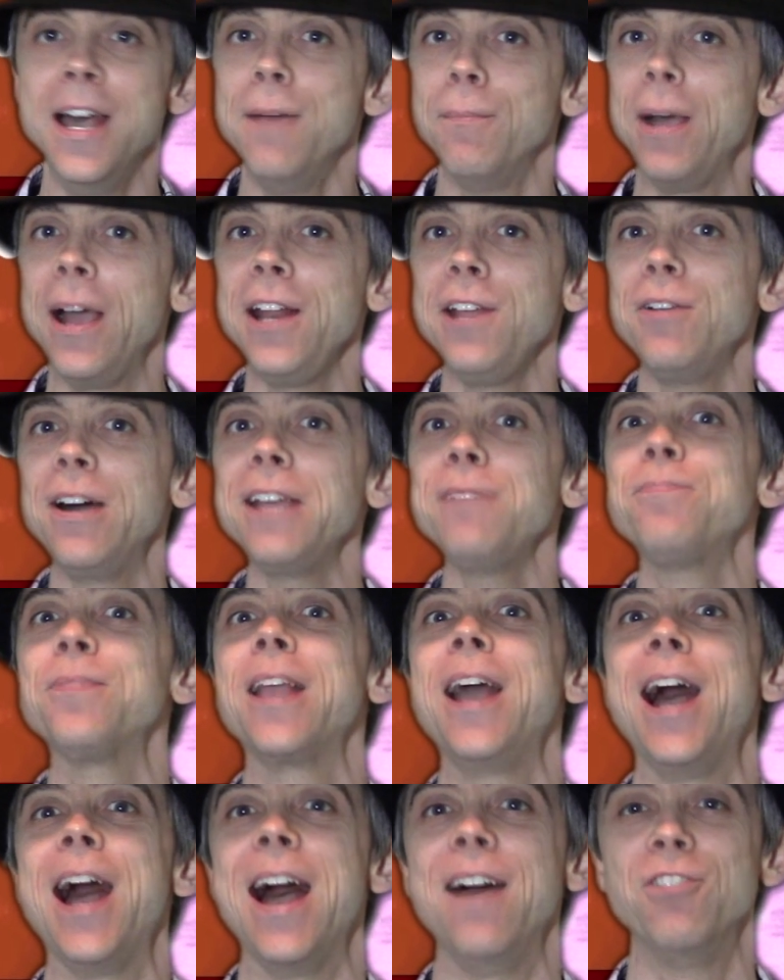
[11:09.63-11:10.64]
But anyway,
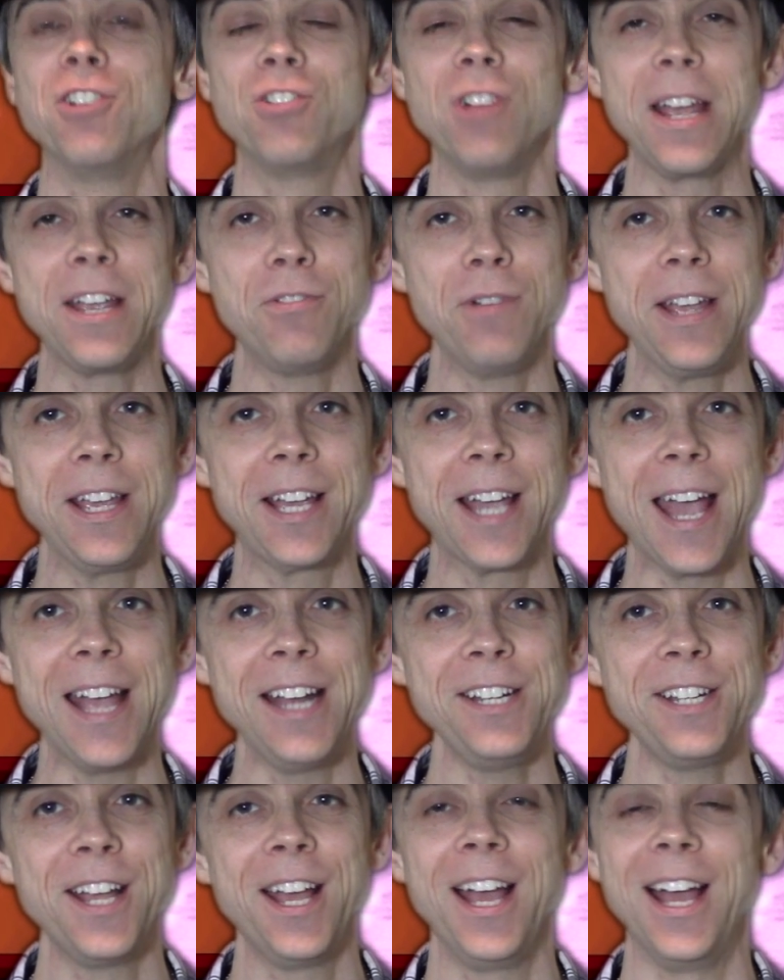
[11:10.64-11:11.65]
have a great
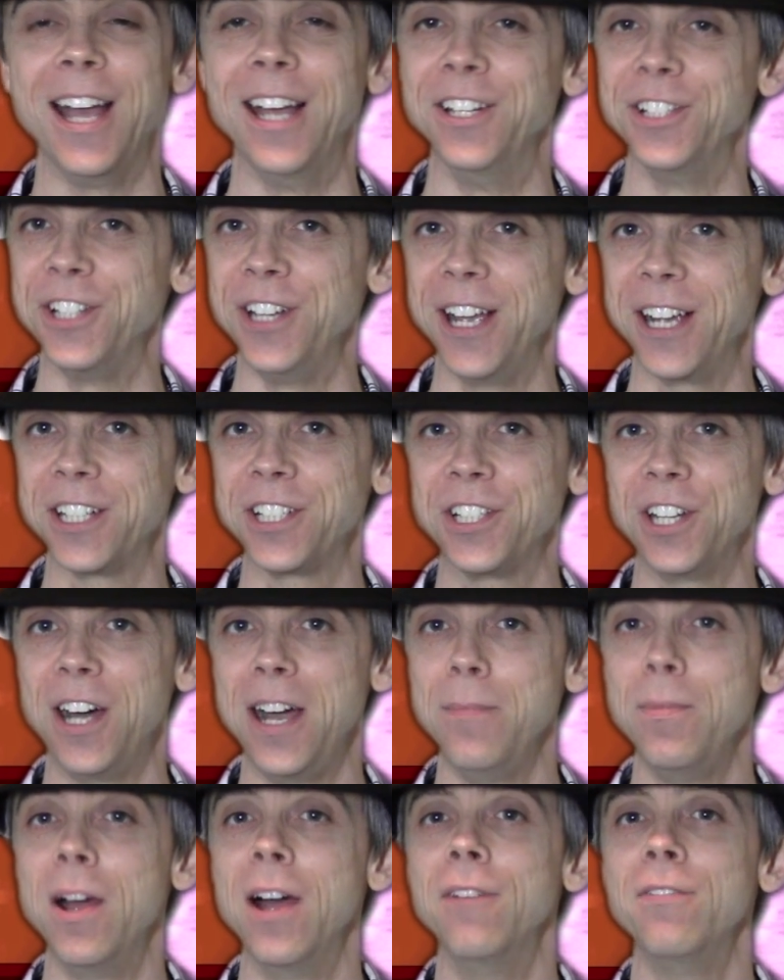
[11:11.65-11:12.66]
weekend, and until next
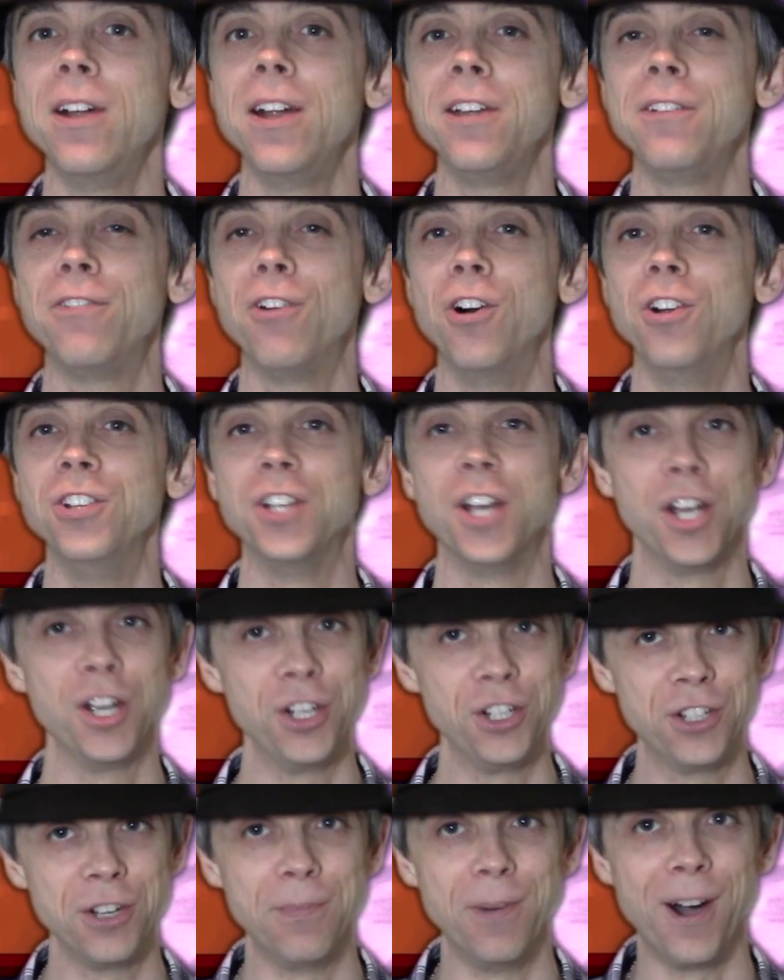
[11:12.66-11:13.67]
time, a very fond
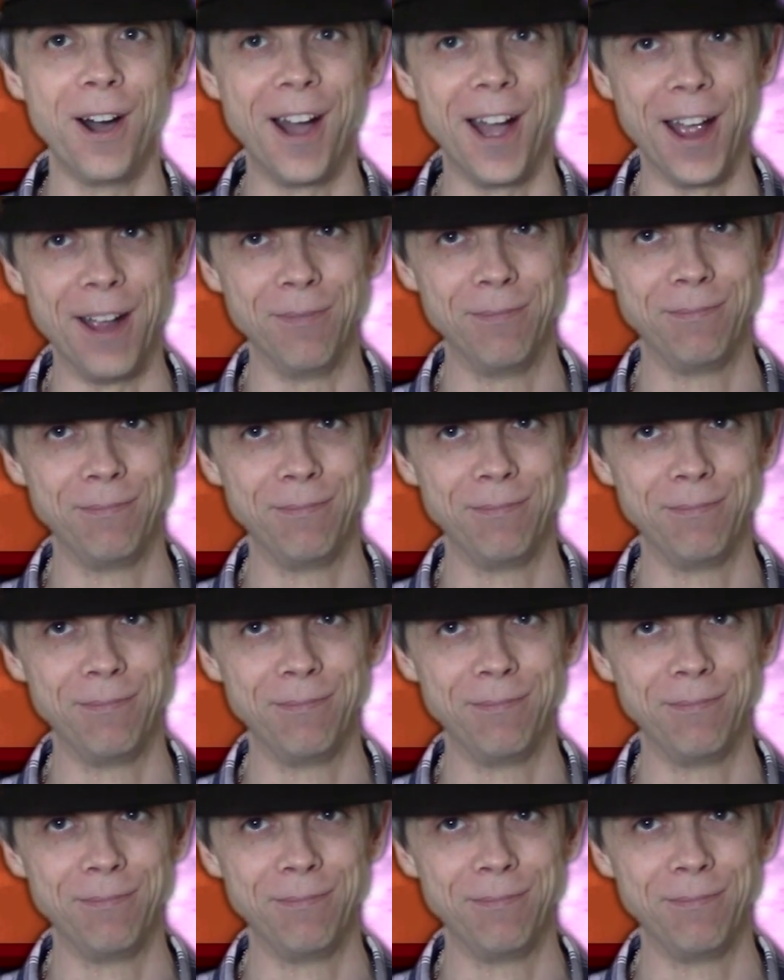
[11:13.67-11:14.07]
goodbye.